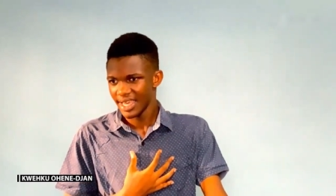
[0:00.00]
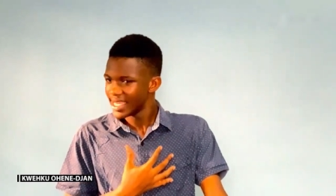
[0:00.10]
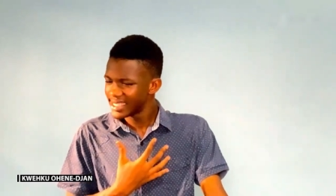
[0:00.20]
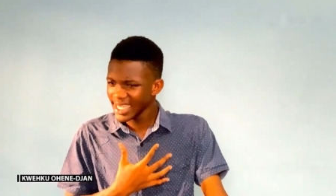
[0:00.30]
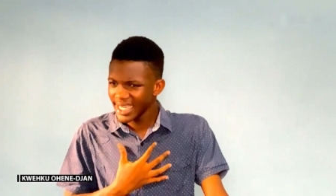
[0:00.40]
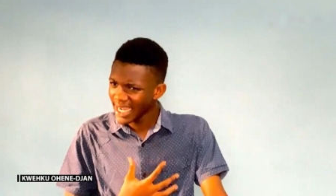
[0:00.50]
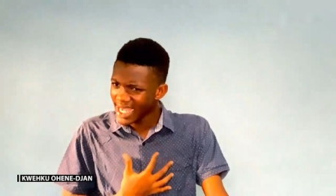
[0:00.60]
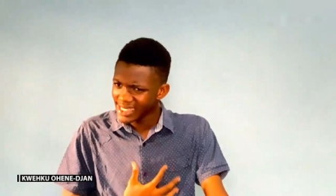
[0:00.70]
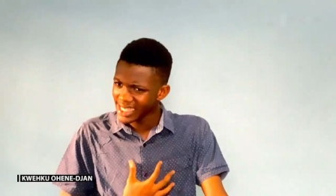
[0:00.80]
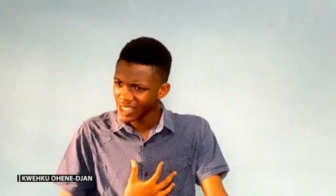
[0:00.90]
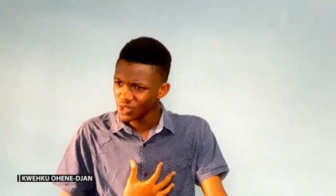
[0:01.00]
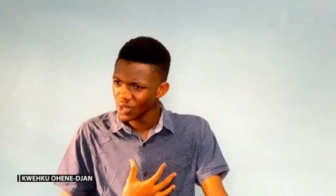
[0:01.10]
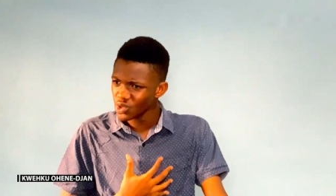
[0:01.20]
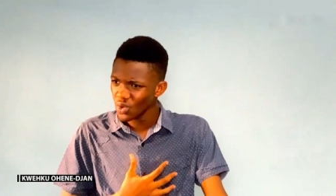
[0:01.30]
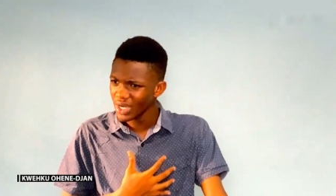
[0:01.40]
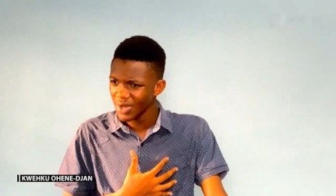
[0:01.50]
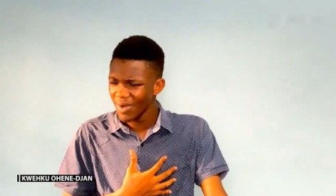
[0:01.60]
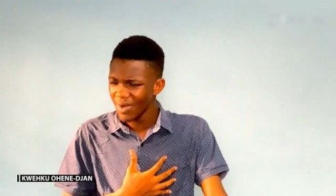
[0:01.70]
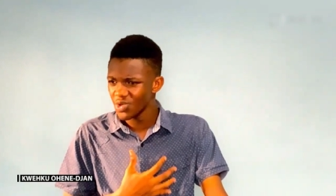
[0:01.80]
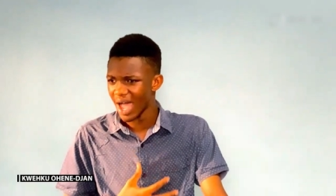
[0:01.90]
Sickness is not only
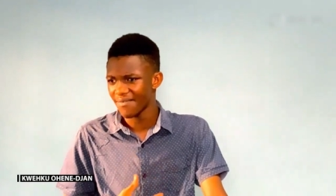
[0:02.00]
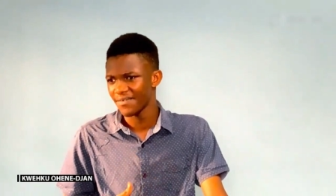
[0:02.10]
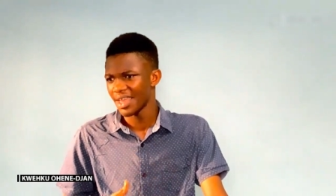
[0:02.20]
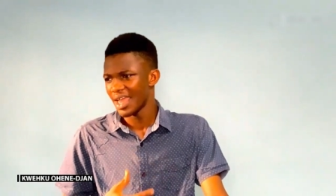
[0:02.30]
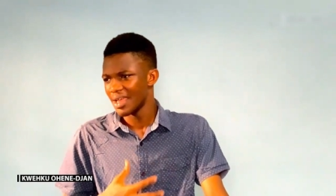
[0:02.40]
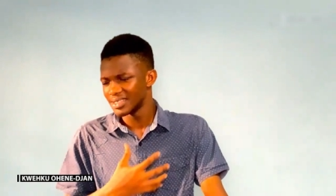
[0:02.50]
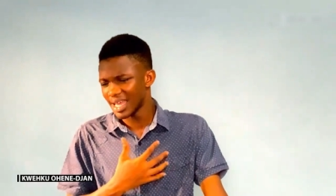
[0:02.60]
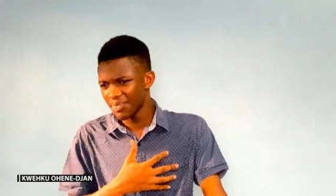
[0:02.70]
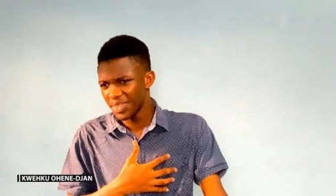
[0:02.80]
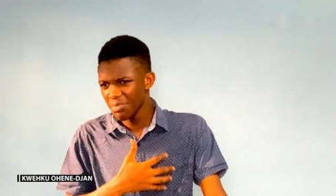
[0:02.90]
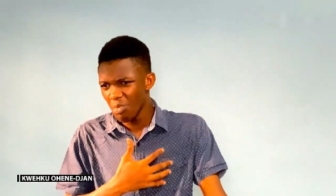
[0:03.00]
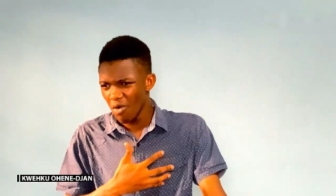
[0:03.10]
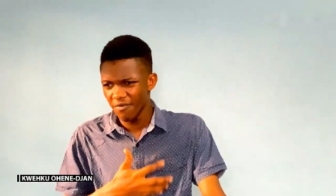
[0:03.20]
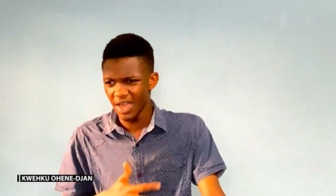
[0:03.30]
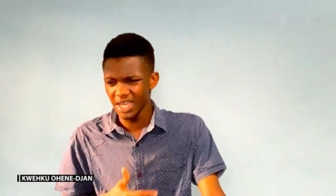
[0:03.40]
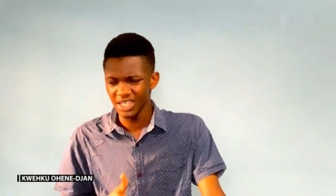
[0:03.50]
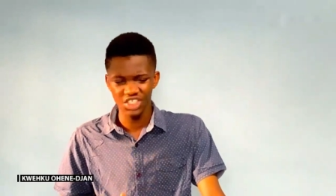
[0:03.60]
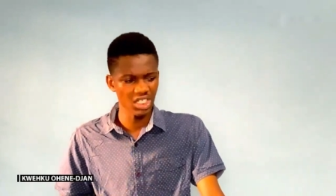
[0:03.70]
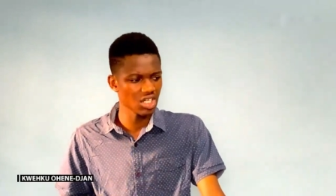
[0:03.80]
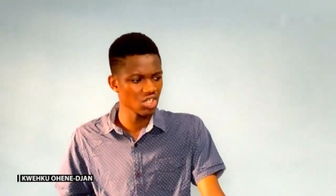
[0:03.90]
when you have something
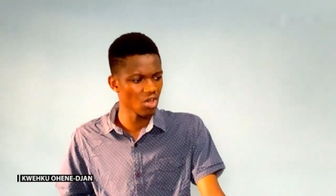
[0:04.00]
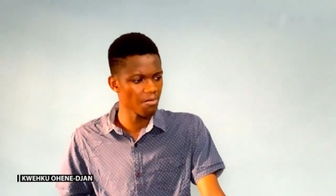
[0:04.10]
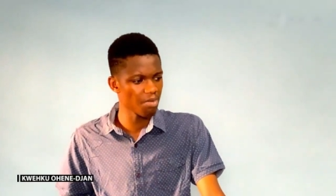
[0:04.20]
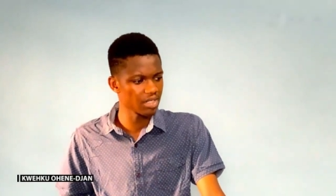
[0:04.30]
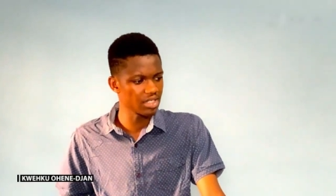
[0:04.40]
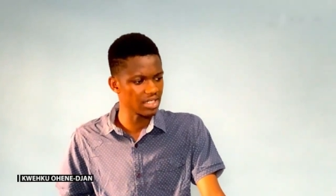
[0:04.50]
malfunctioning in your body.